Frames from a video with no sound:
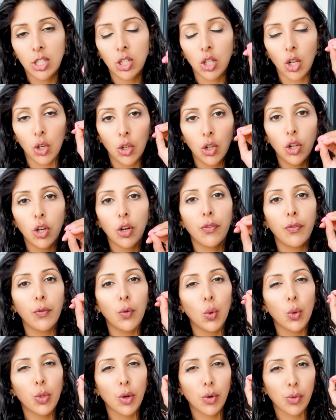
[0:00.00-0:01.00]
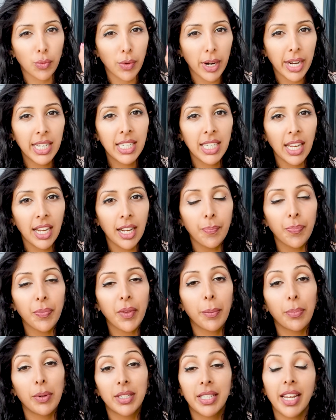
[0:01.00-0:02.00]
So look for the rating
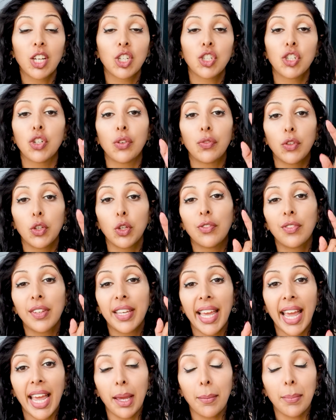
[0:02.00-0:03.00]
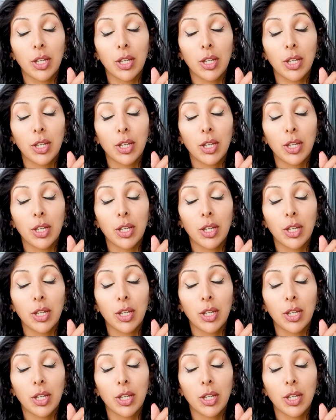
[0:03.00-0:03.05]
and protection of UVA,